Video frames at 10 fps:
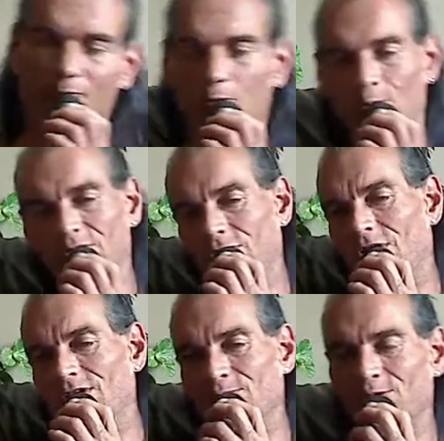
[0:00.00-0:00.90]
run the
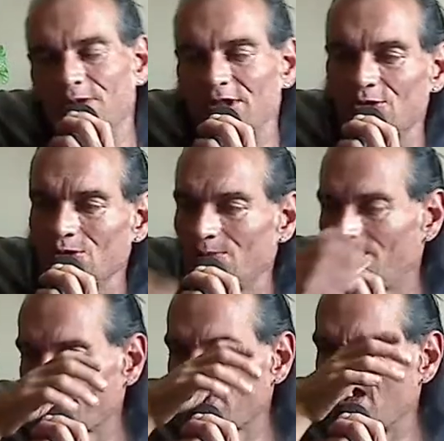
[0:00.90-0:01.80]
card and went right through.
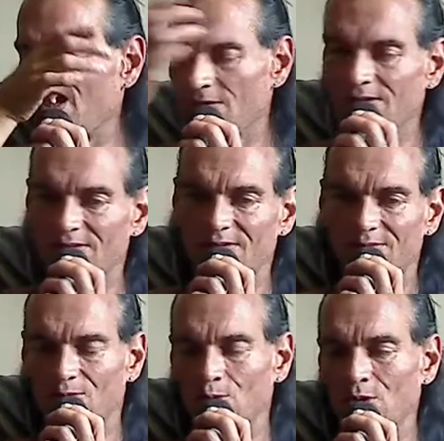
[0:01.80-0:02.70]

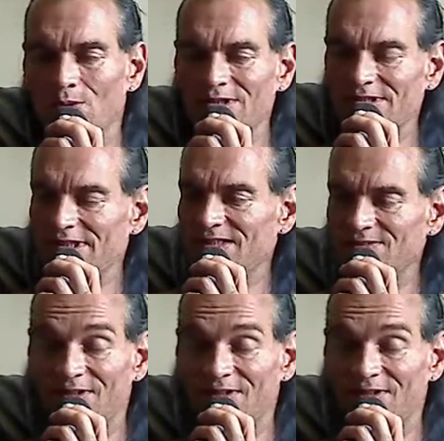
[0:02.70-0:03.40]
What was that?